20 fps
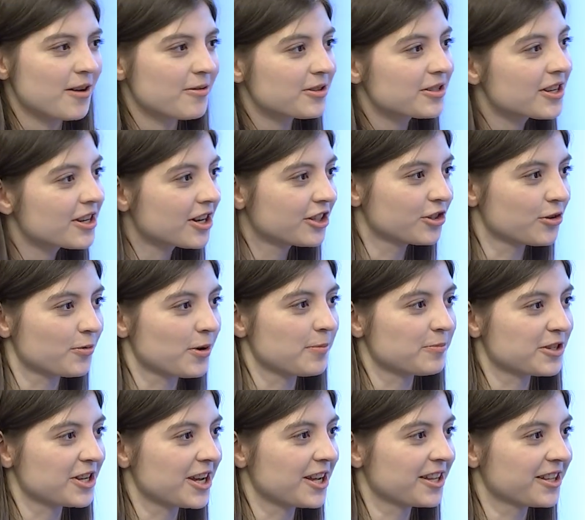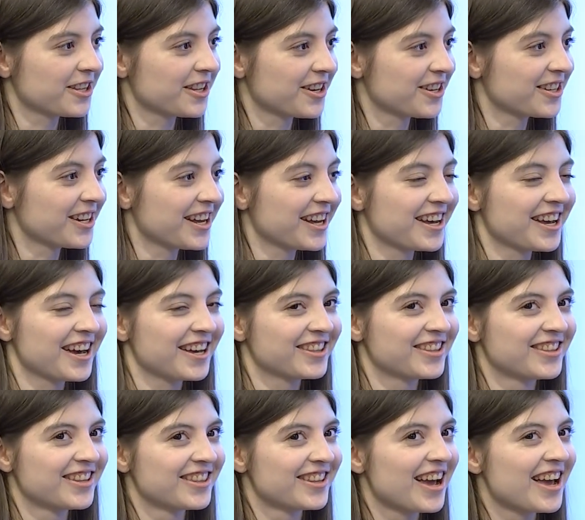was like on your website the other day,
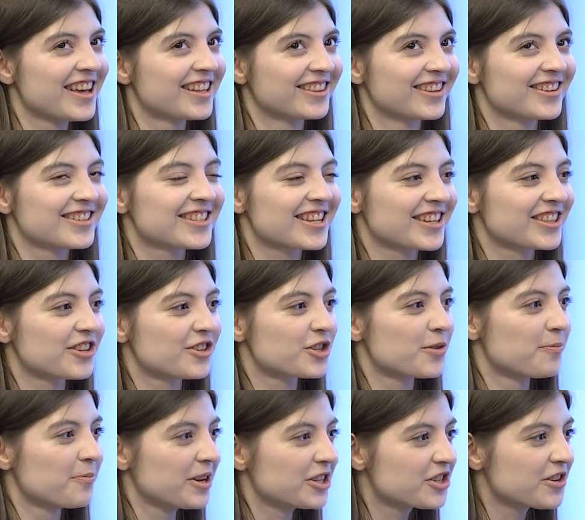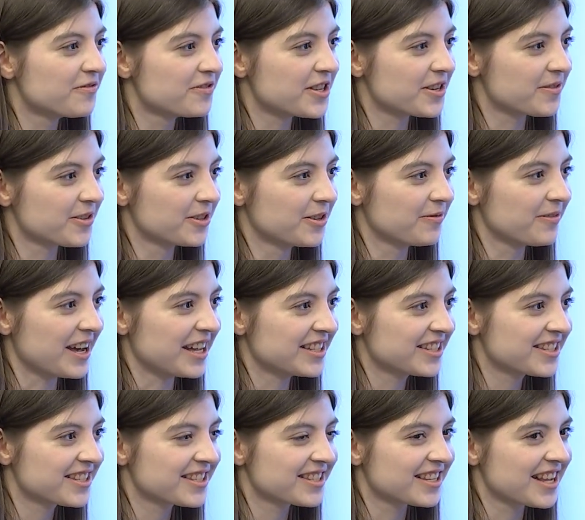and it looks like there's a bunch of different
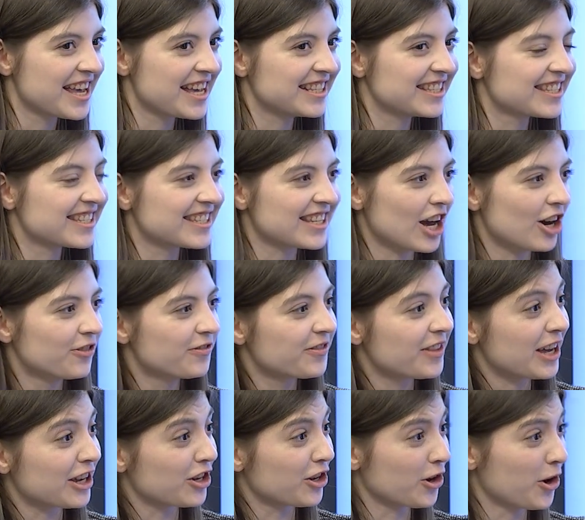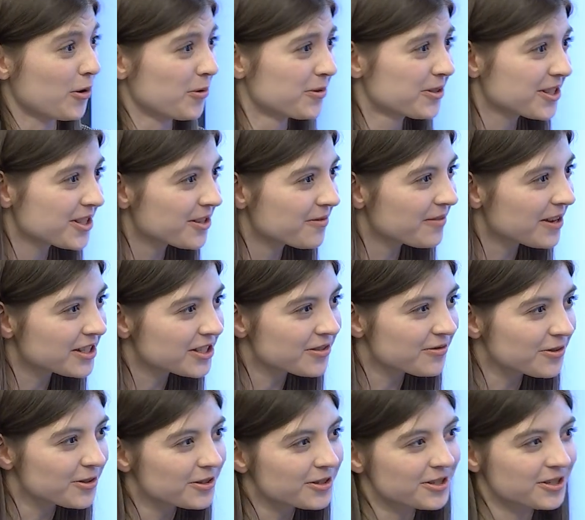events itself that go into the
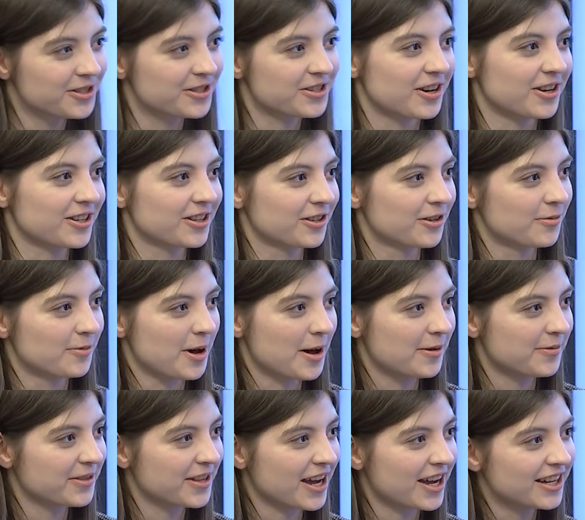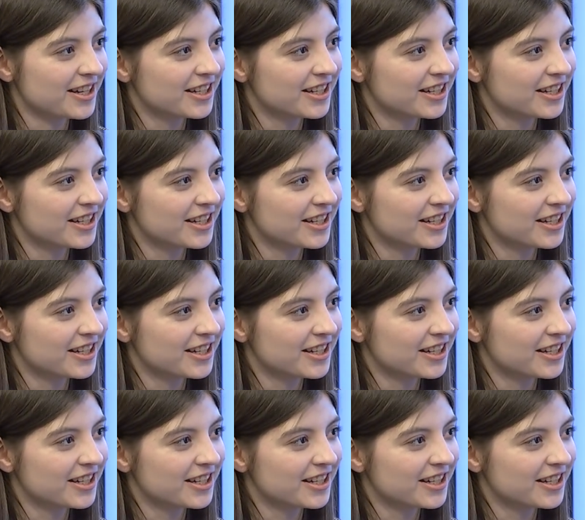festival. Could you talk a little about that?